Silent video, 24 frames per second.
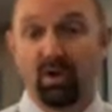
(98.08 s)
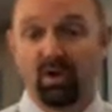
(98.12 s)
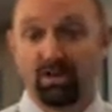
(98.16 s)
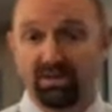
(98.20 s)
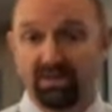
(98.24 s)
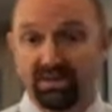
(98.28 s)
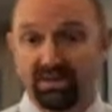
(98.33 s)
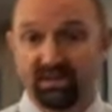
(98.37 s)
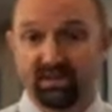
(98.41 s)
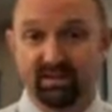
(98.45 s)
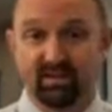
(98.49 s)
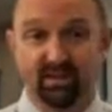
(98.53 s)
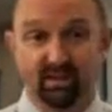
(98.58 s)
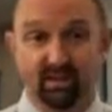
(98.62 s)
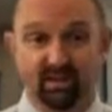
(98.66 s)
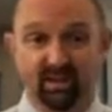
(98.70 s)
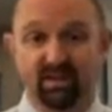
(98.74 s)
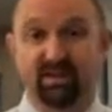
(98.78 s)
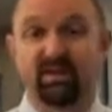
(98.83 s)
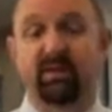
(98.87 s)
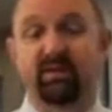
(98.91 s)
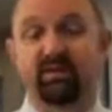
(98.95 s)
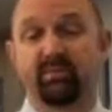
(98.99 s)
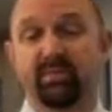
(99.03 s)
or it needed to
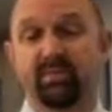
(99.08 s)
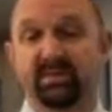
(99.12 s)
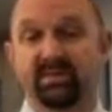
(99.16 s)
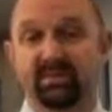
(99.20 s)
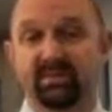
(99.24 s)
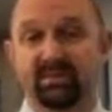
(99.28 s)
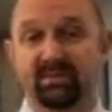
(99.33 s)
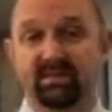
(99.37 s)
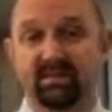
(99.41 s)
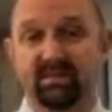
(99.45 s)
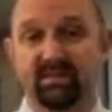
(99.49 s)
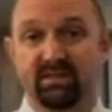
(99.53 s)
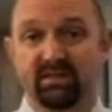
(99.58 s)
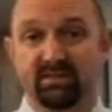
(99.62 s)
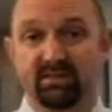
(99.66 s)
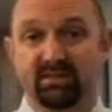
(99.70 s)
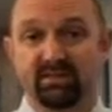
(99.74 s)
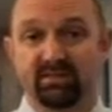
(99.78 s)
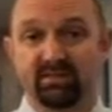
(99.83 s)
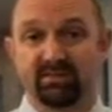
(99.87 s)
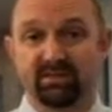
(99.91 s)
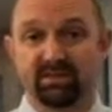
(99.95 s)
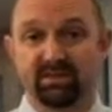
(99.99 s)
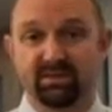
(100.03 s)
look like business and
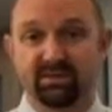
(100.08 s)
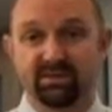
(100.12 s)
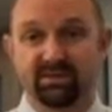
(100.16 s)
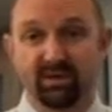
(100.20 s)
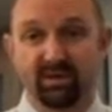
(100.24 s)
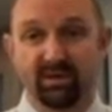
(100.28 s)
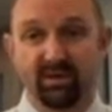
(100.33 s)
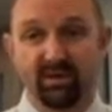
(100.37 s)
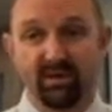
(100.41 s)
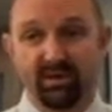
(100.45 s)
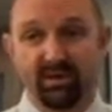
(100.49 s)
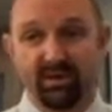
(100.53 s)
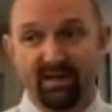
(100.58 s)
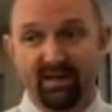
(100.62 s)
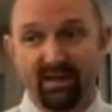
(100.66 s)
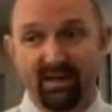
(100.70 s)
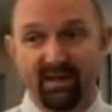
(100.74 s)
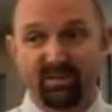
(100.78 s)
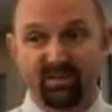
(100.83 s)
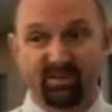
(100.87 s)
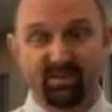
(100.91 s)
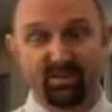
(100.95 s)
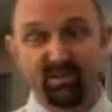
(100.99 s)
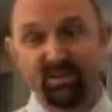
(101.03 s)
industry. So
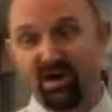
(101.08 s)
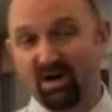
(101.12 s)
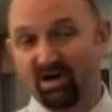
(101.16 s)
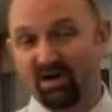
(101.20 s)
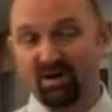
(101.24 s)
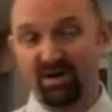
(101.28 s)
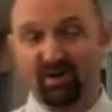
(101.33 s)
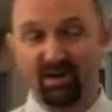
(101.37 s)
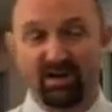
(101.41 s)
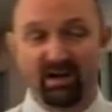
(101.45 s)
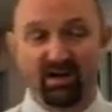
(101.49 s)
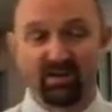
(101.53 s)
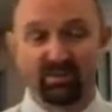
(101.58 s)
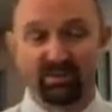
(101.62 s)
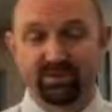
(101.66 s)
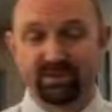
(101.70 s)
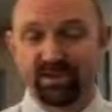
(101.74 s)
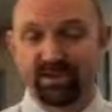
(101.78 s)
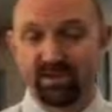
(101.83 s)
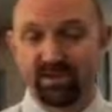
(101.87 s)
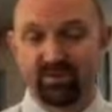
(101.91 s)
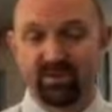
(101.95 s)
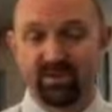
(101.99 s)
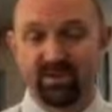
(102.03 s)
as we walk around, we'll
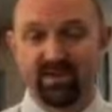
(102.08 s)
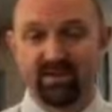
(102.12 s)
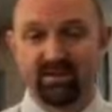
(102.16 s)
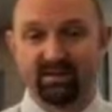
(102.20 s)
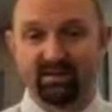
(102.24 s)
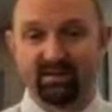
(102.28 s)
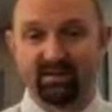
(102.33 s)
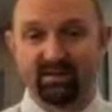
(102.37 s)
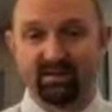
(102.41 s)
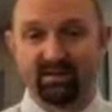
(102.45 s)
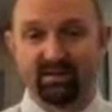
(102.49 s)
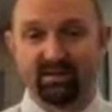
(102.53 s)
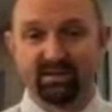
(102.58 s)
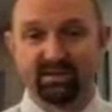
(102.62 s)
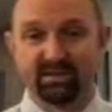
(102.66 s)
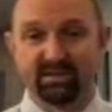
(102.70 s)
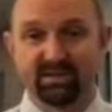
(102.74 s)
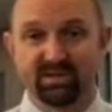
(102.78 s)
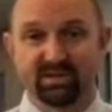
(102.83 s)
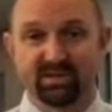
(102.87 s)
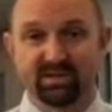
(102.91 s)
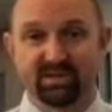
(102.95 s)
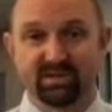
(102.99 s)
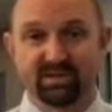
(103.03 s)
talk about some of those
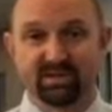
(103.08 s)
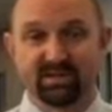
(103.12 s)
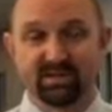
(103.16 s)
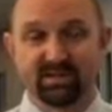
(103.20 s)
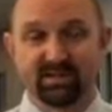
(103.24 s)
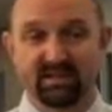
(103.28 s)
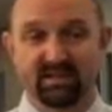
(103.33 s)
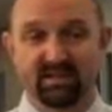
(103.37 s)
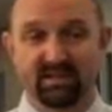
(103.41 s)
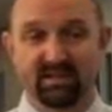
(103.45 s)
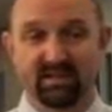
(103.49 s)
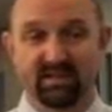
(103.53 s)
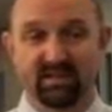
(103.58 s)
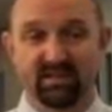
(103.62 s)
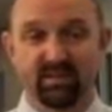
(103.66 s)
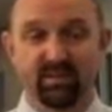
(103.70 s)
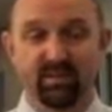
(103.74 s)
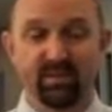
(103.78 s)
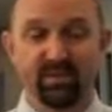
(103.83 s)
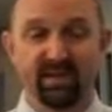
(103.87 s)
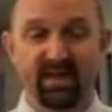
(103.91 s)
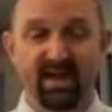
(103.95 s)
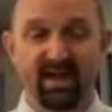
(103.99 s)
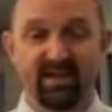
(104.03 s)
things and a
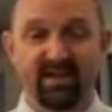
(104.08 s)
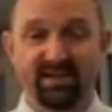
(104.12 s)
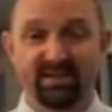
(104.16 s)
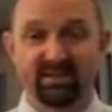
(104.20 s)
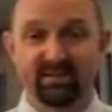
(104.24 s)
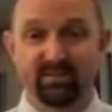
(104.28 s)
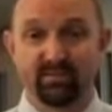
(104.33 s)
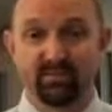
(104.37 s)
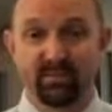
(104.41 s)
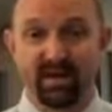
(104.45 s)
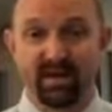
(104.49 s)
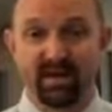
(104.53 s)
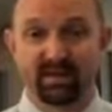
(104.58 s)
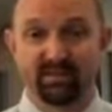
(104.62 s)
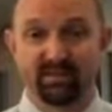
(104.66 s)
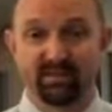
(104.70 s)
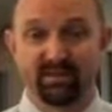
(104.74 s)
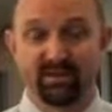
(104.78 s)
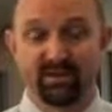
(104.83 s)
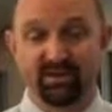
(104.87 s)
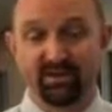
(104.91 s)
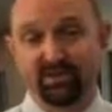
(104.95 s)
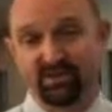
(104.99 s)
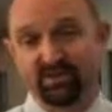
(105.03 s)
little bit how that's
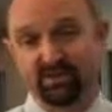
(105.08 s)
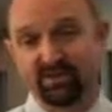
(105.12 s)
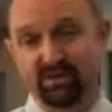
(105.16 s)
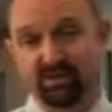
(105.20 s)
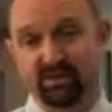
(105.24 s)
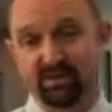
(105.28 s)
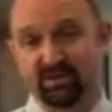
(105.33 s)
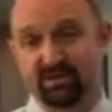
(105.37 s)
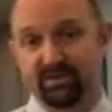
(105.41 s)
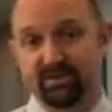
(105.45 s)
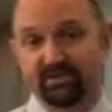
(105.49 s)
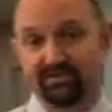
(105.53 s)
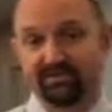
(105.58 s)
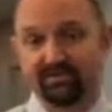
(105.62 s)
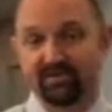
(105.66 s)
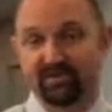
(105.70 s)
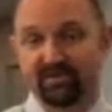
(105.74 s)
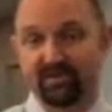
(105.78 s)
impacted our instruction.